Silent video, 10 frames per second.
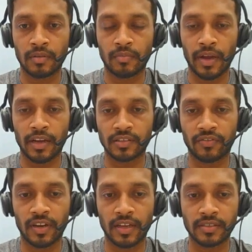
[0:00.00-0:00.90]

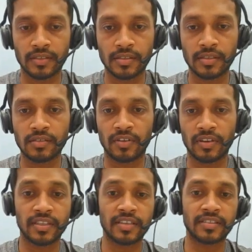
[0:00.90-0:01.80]
Microsoft licenses.
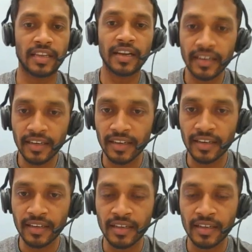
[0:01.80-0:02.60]
Once I selected it,